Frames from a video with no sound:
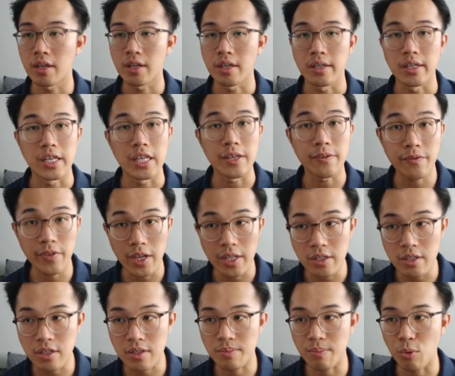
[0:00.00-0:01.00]
even
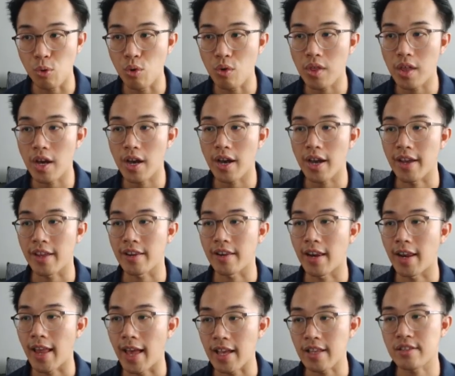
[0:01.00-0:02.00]
smoother and
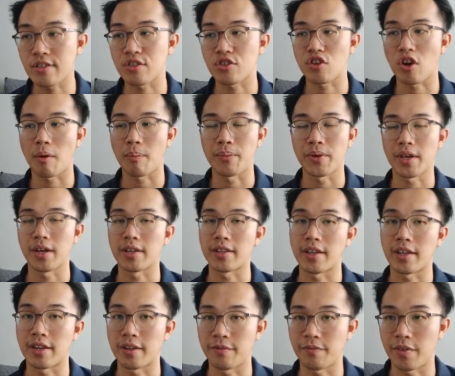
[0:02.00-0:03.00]
less choppier
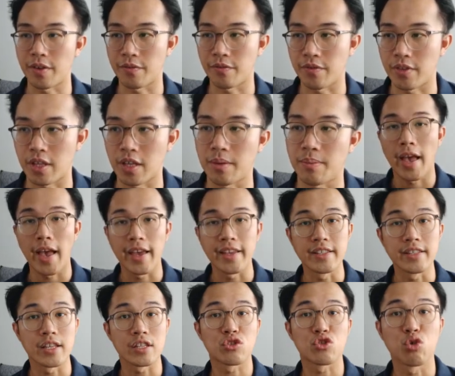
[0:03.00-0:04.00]
than the 50, and
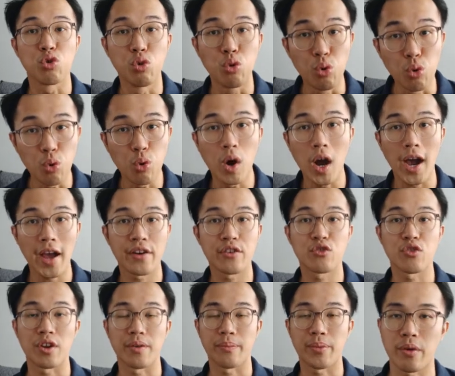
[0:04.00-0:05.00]
the
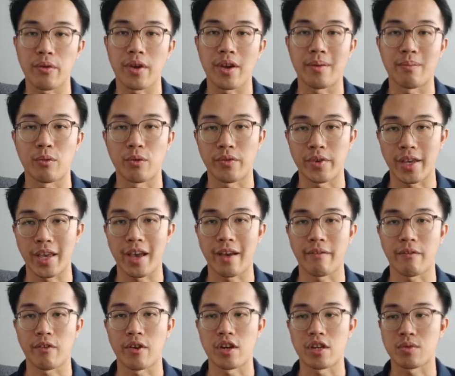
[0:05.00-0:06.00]
200 period moving
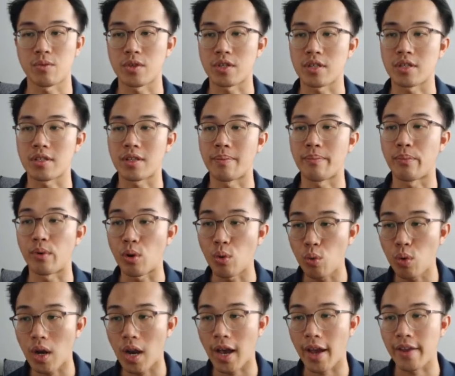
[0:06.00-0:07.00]
average, which is the blue
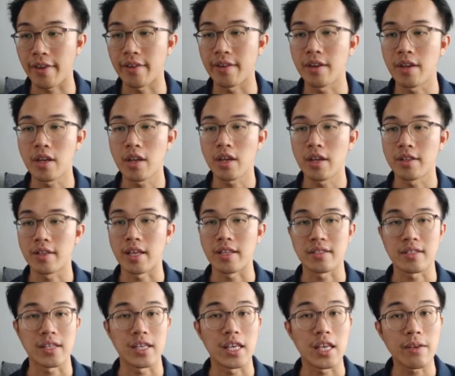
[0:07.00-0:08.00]
line,
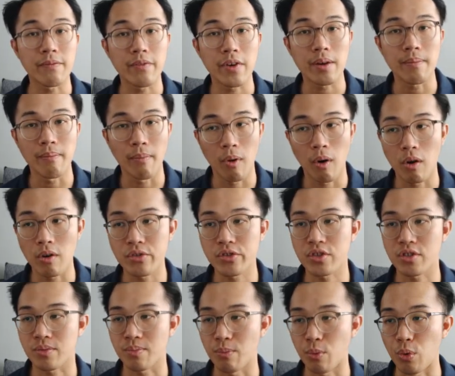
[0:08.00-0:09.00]
that's even more
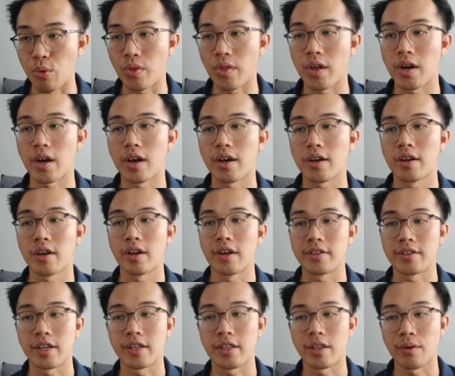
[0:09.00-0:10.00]
smoother
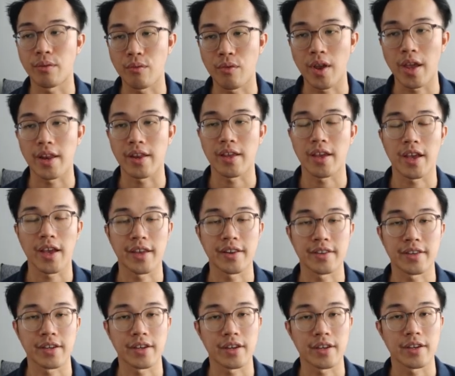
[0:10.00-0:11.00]
than the red and
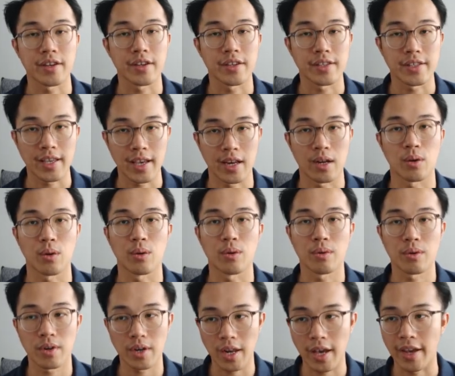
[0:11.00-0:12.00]
the yellow
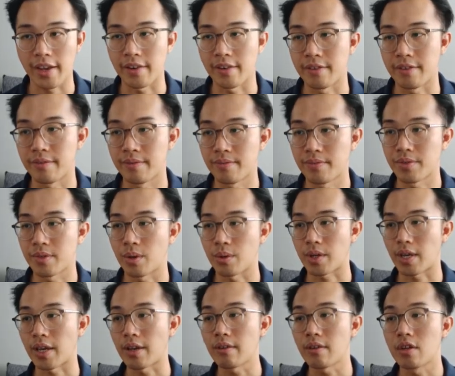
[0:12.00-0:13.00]
line.
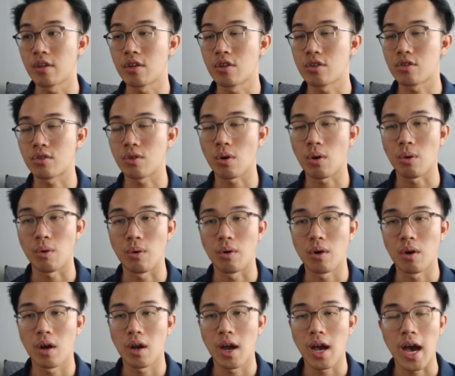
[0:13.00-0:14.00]
Okay, so
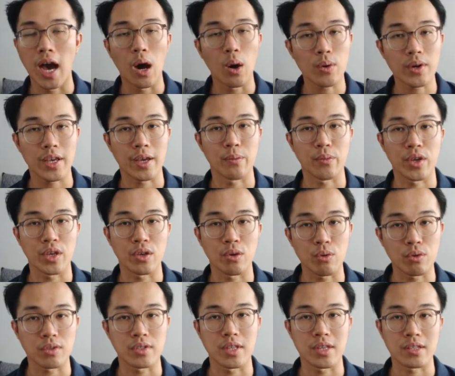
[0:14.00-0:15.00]
how can we
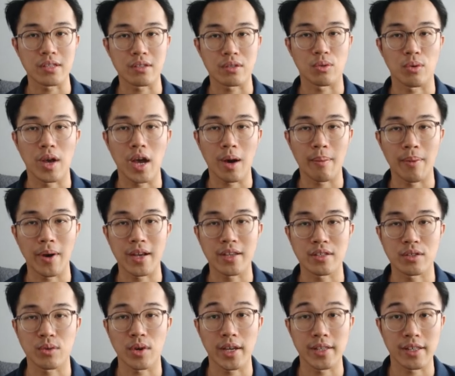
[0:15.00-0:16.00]
use this to help us
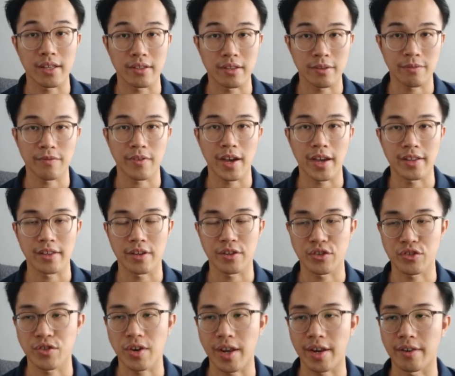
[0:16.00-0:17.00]
to identify the
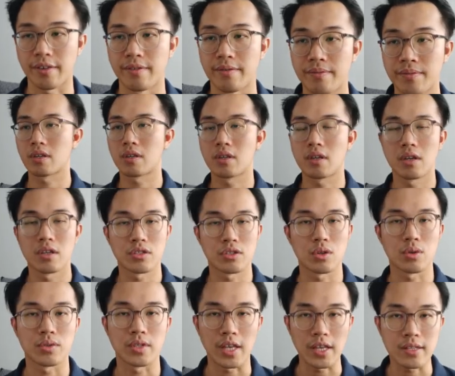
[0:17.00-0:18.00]
trend?
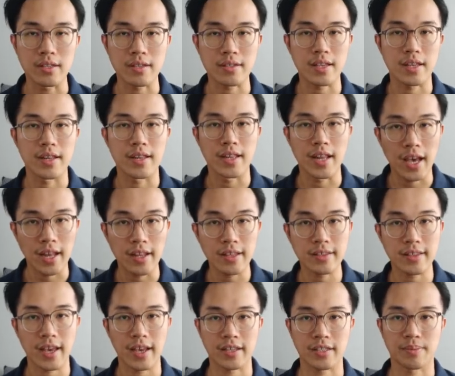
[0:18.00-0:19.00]
So this is another
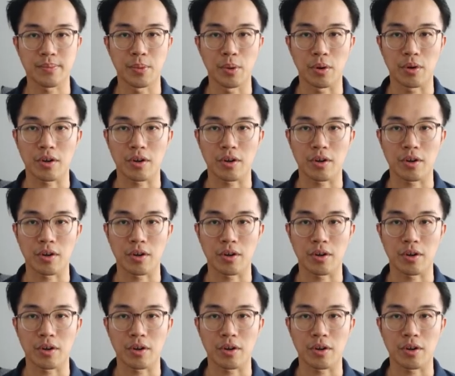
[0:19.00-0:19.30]
textbook